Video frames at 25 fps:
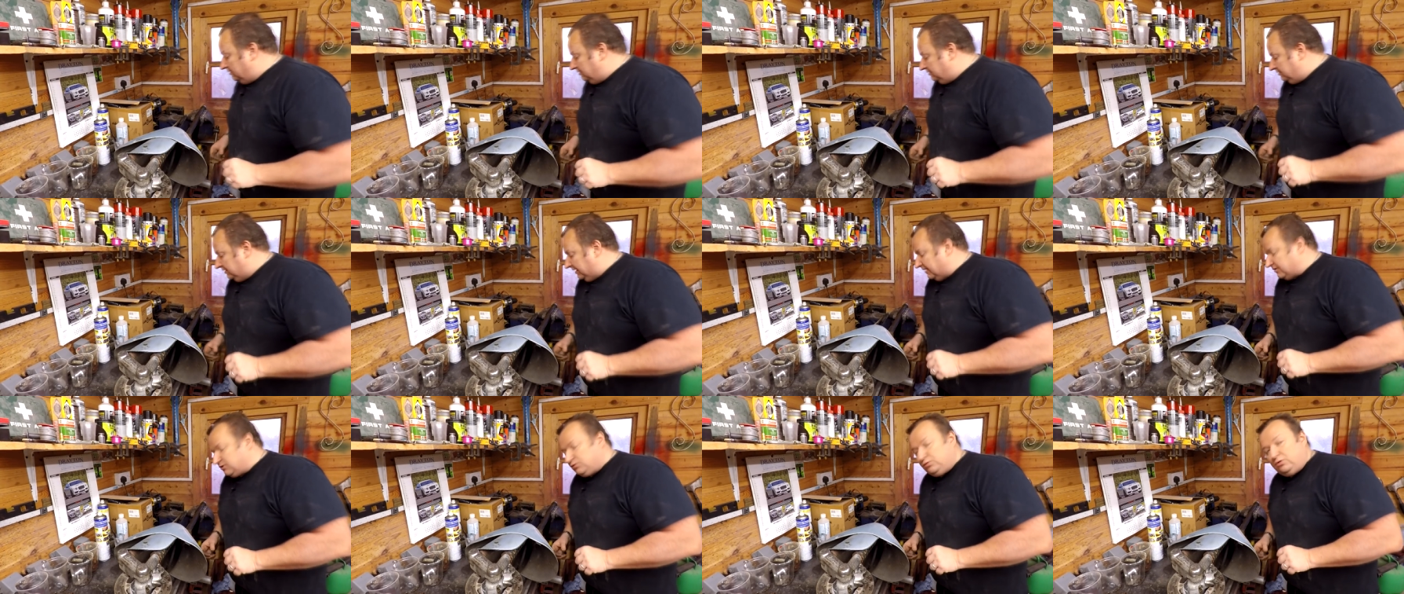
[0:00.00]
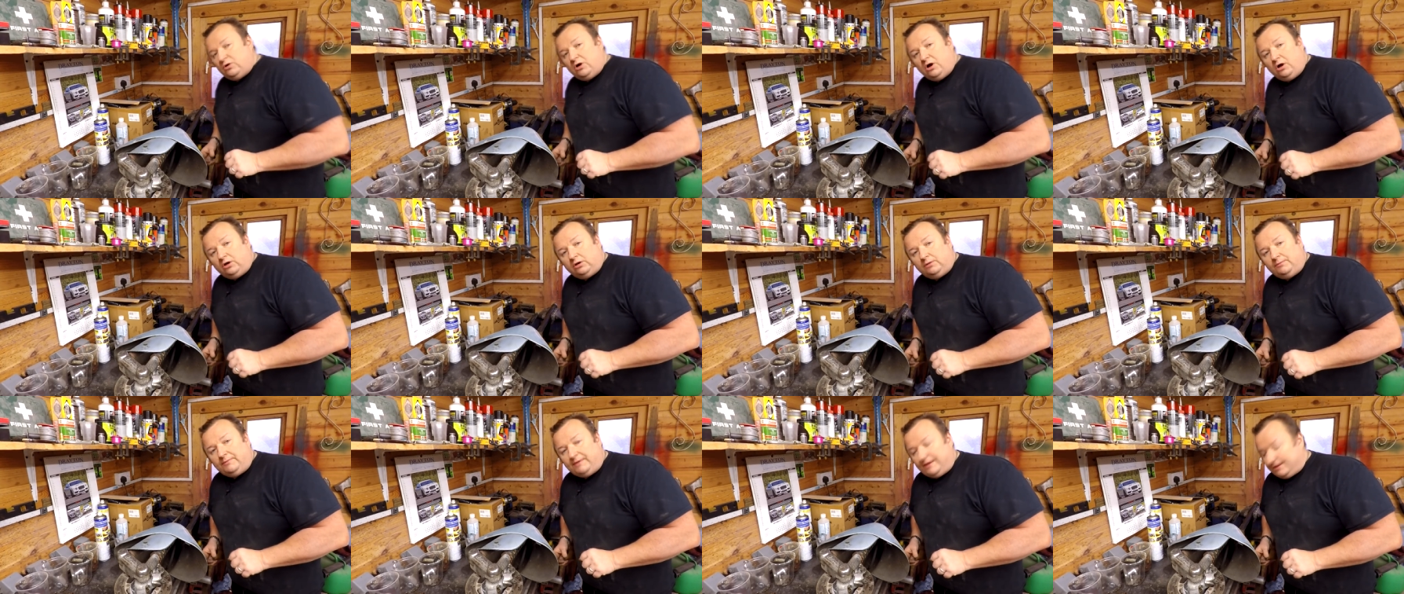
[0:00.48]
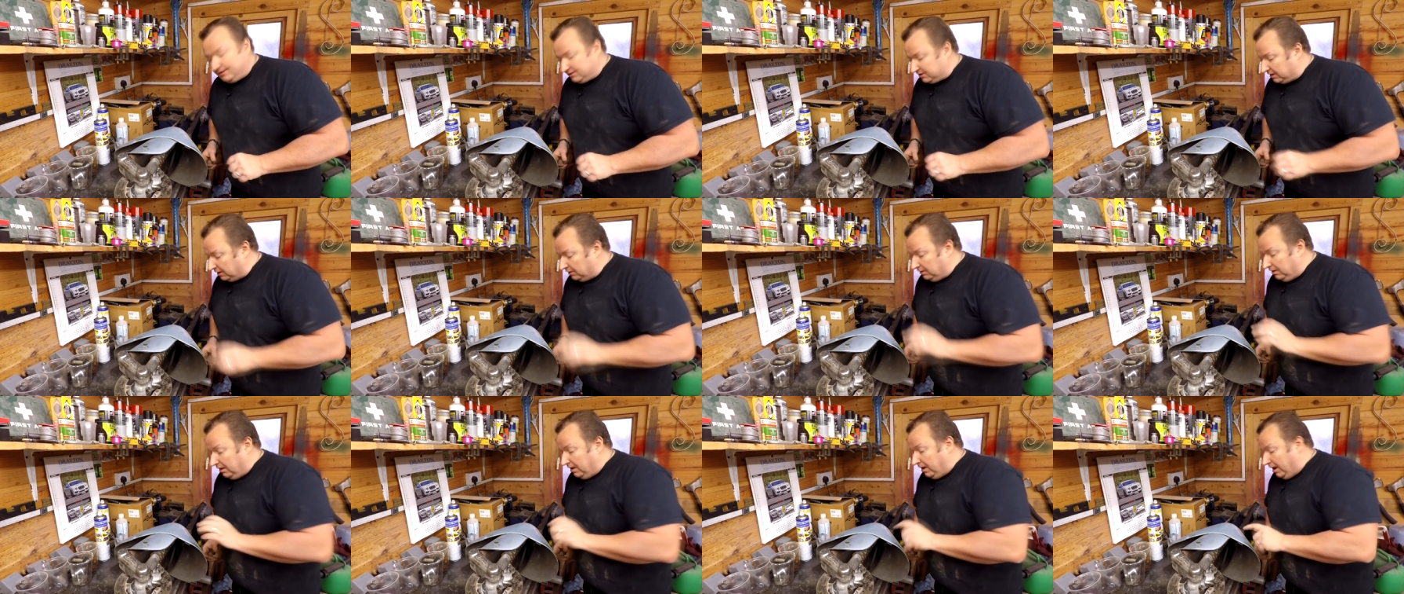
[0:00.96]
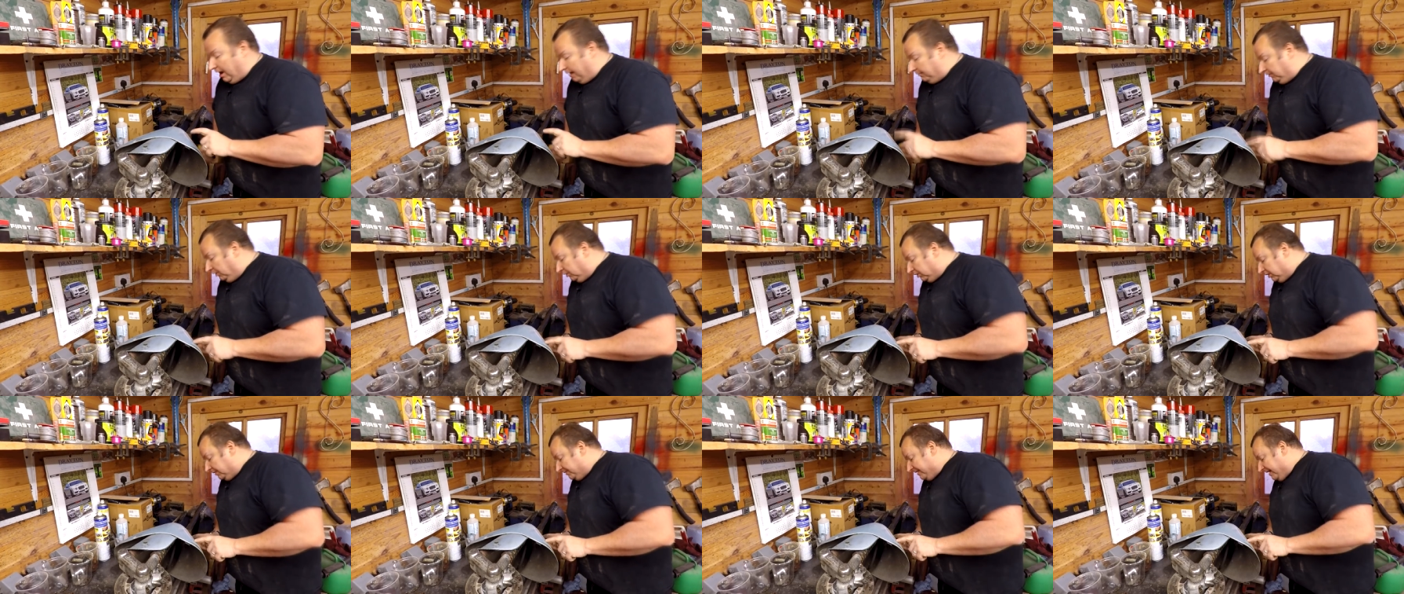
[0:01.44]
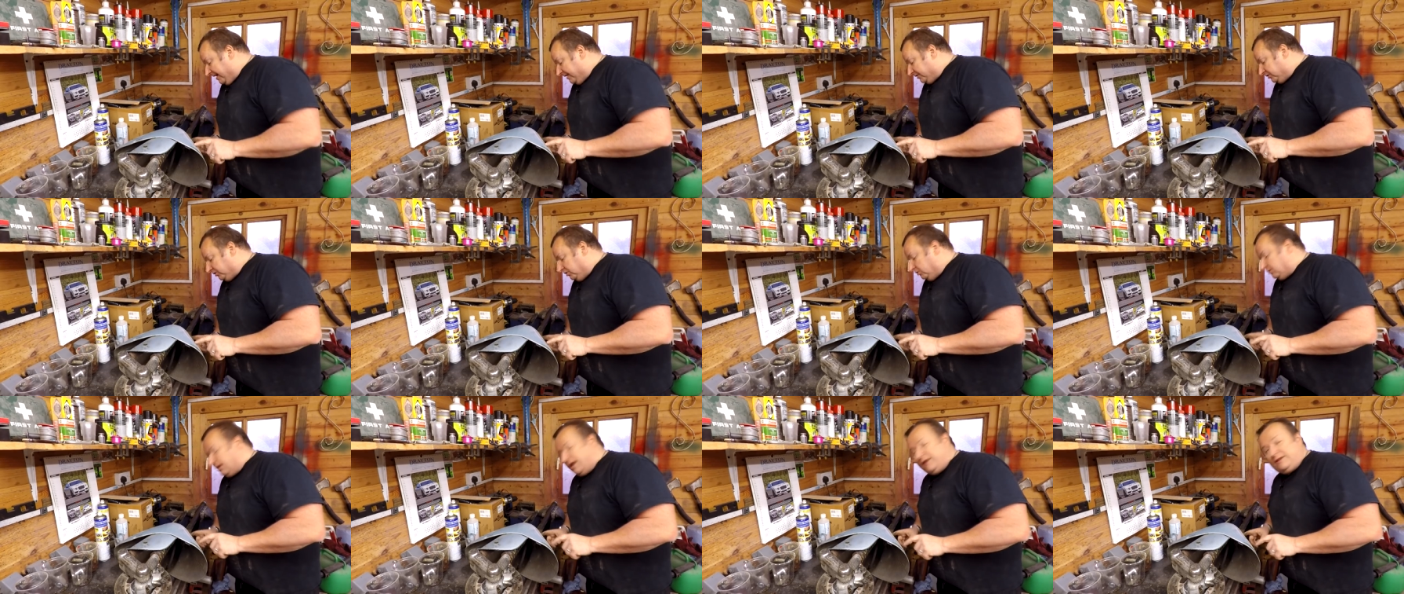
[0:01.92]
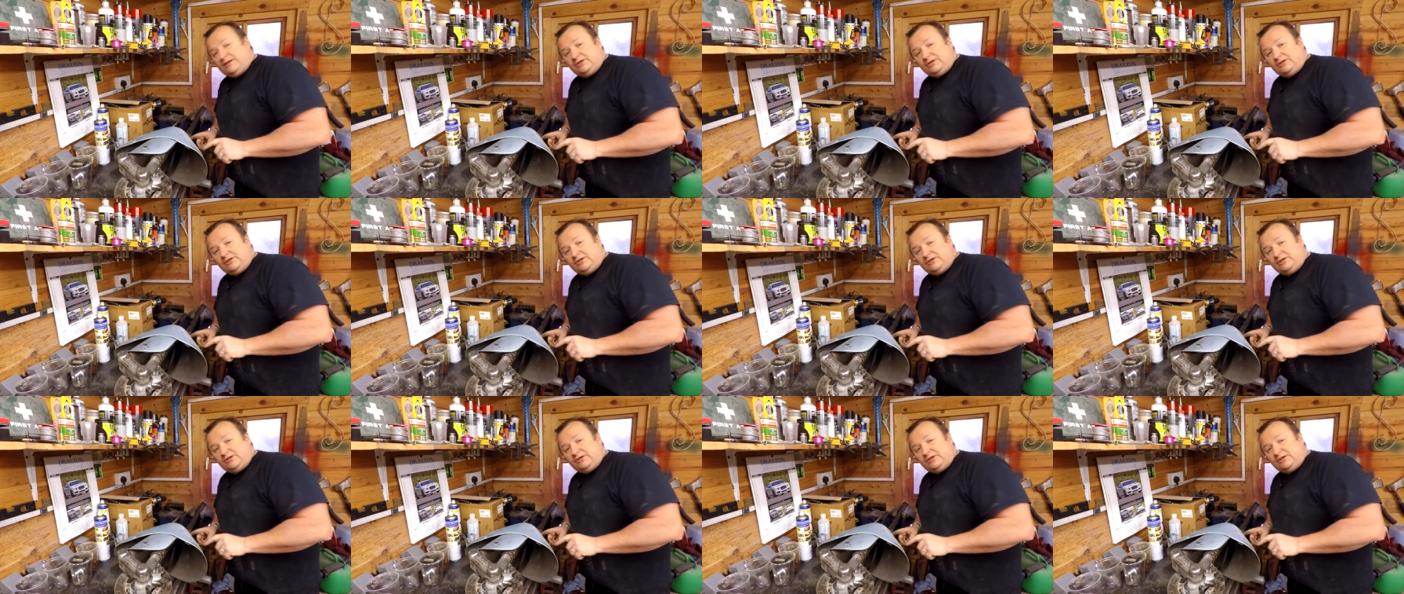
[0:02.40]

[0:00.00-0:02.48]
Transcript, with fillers: the actual column there. So I'm not going to be able to do that.